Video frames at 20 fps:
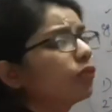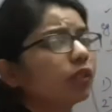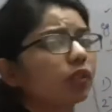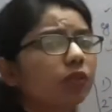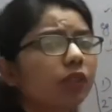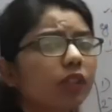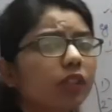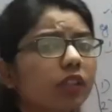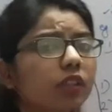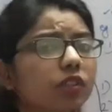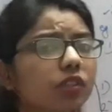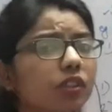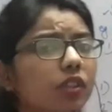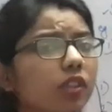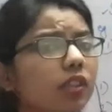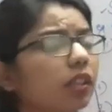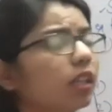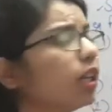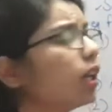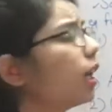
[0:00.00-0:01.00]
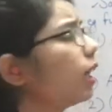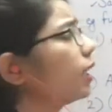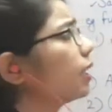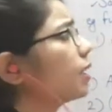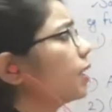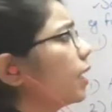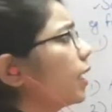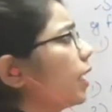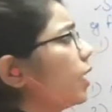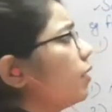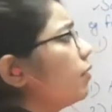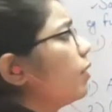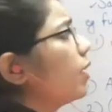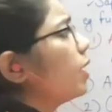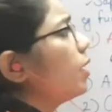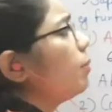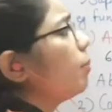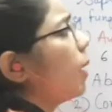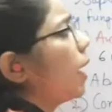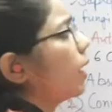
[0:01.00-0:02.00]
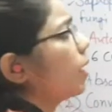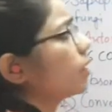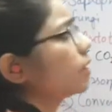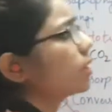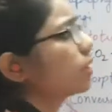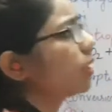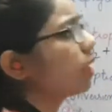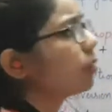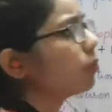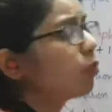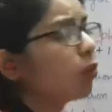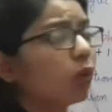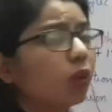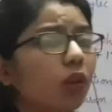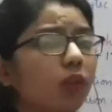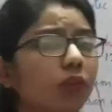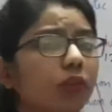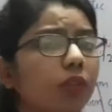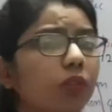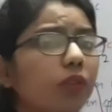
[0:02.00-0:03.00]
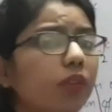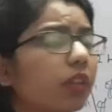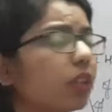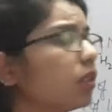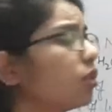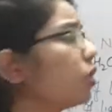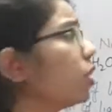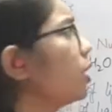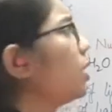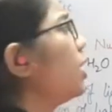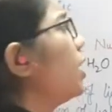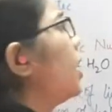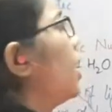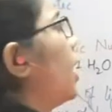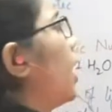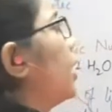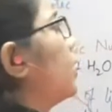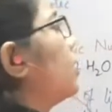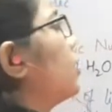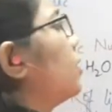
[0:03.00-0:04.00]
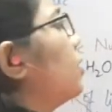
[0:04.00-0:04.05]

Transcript: nutrition, second one parasitic mode of nutrition, and the